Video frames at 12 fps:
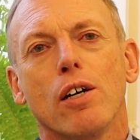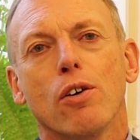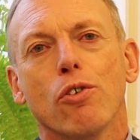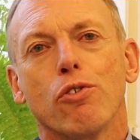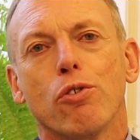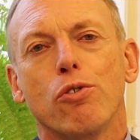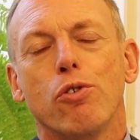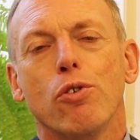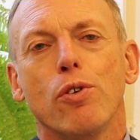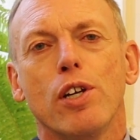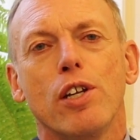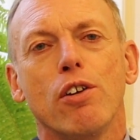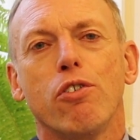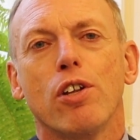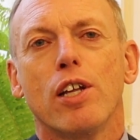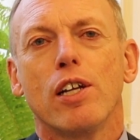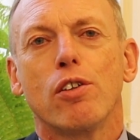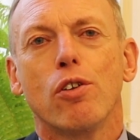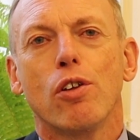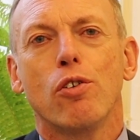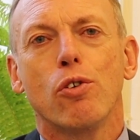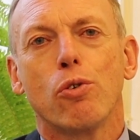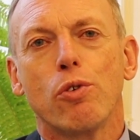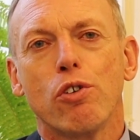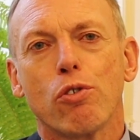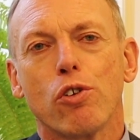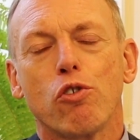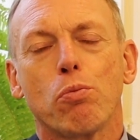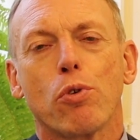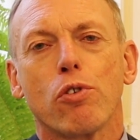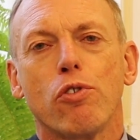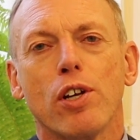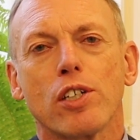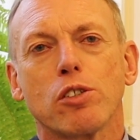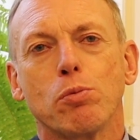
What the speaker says: also to initiate new research projects,